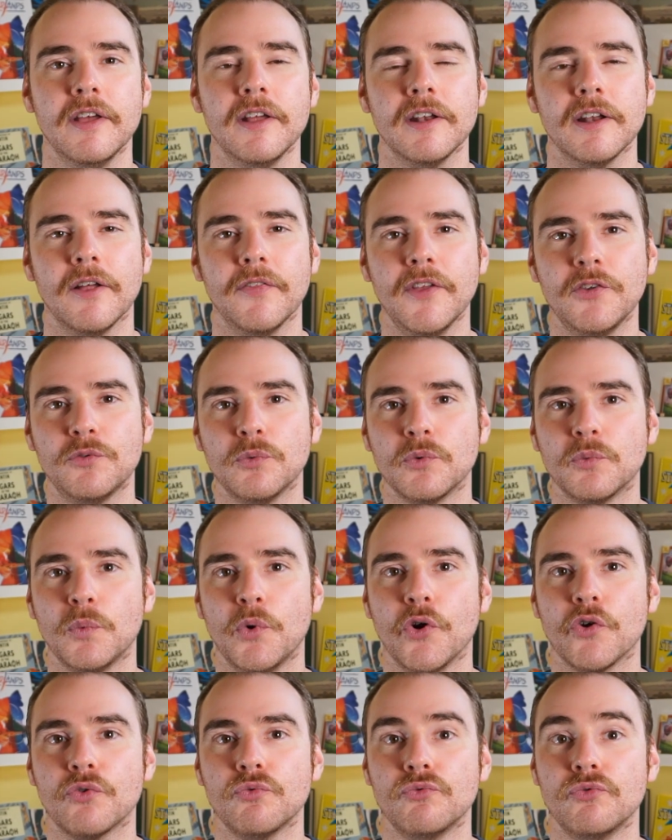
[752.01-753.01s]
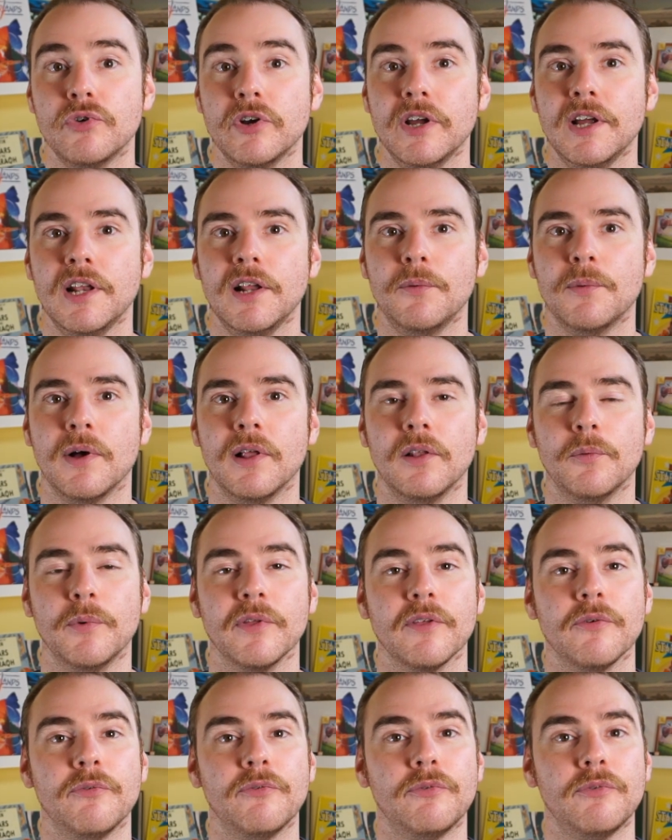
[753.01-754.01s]
Now this would work really well with
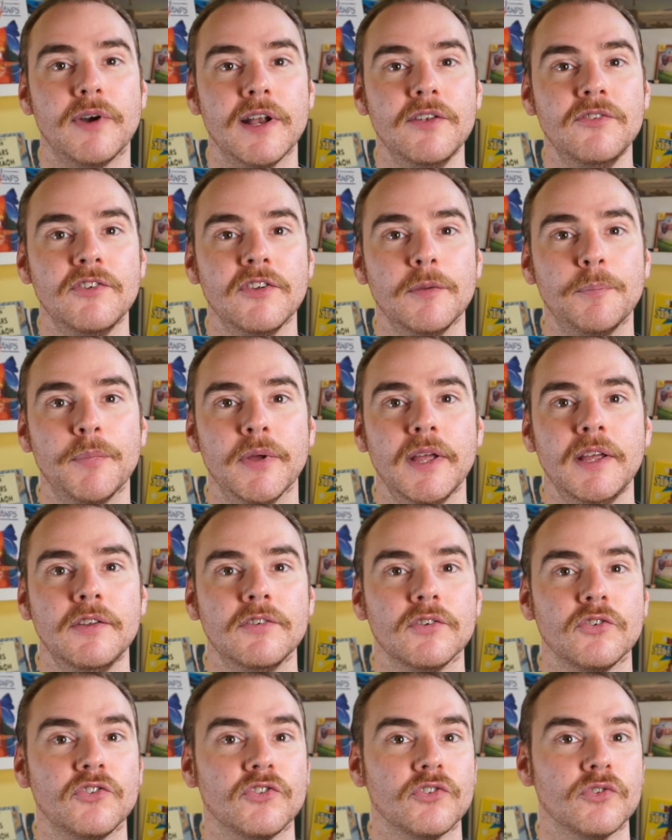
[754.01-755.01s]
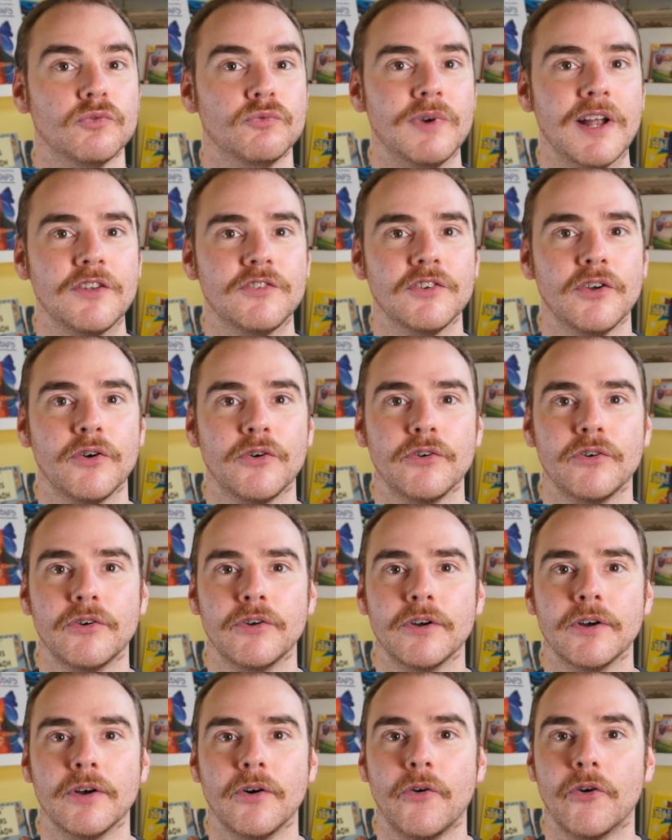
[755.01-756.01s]
a frenzy piece such as a rat ogre
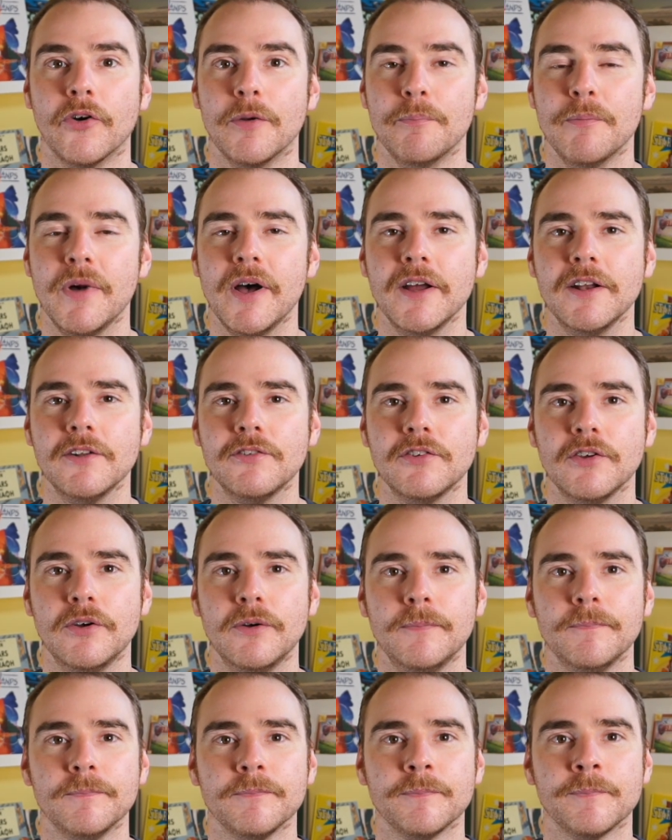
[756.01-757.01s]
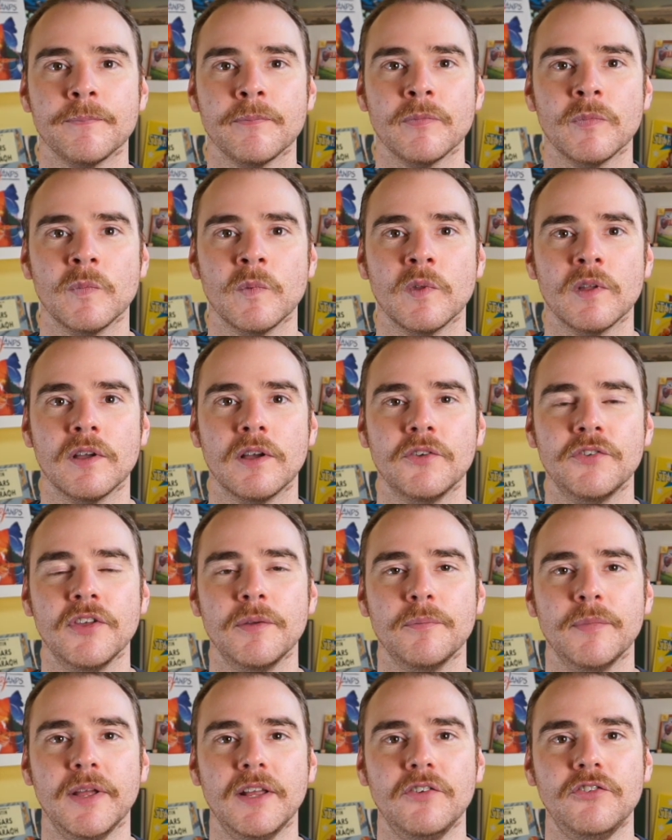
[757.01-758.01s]
or a minotaur, because
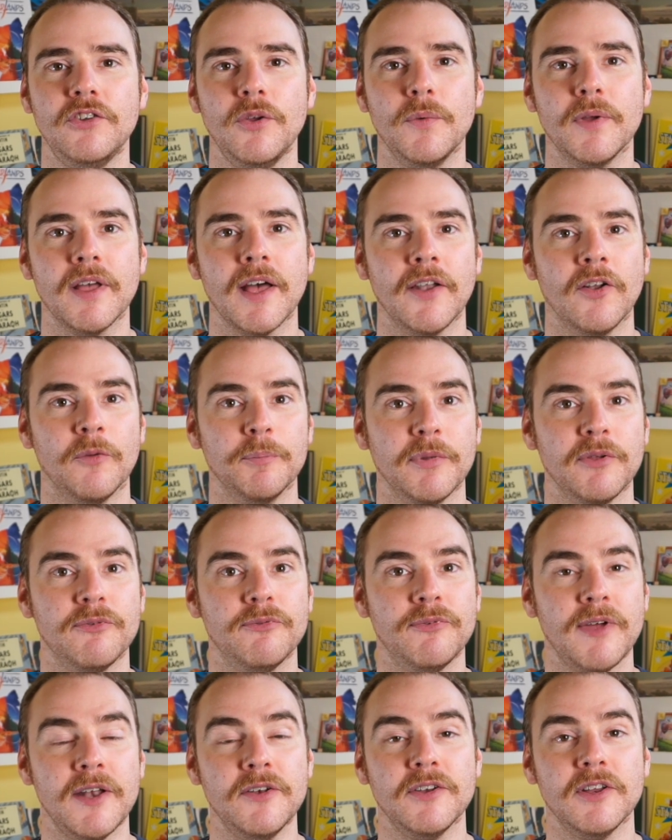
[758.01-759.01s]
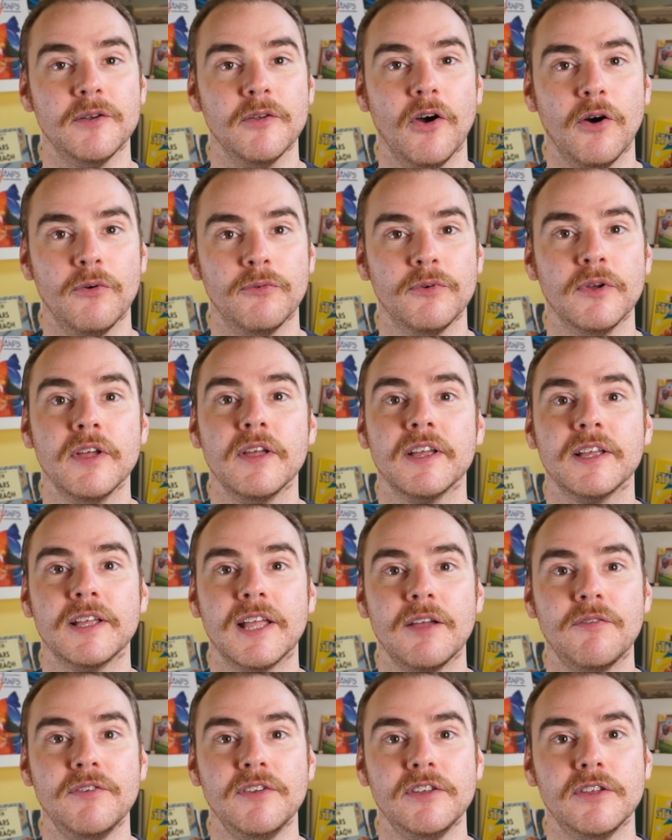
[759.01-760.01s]
it means you cannot be fended off,
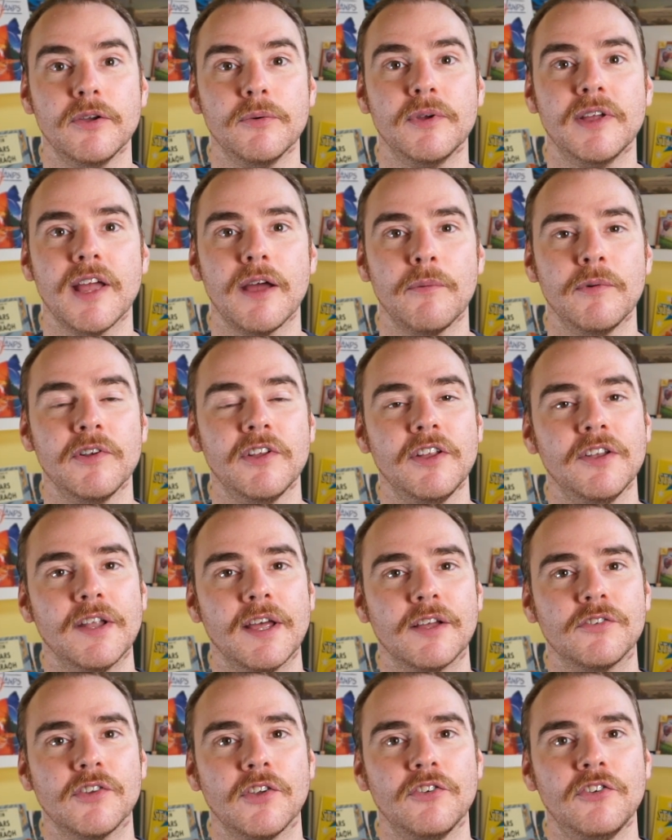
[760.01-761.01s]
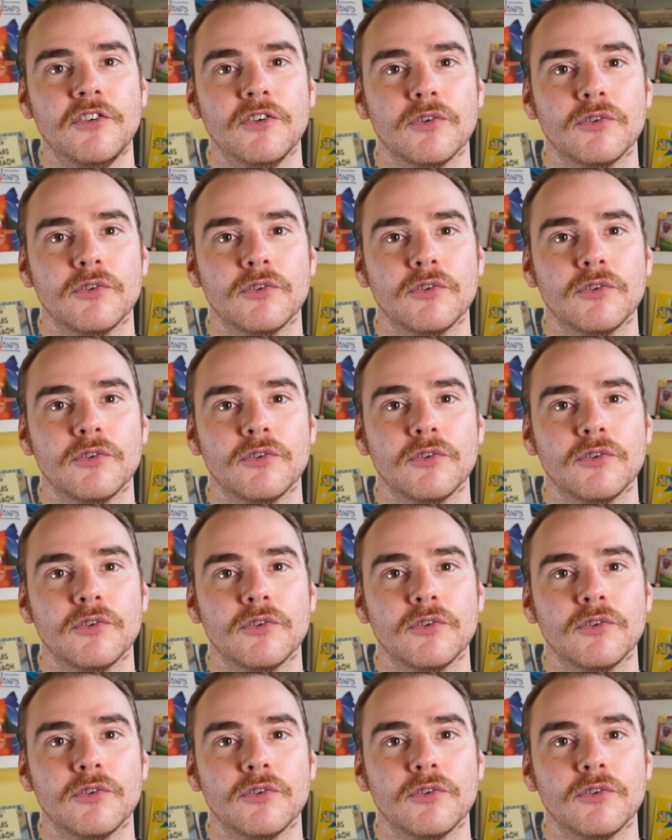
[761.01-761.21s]
giving you guaranteed access to your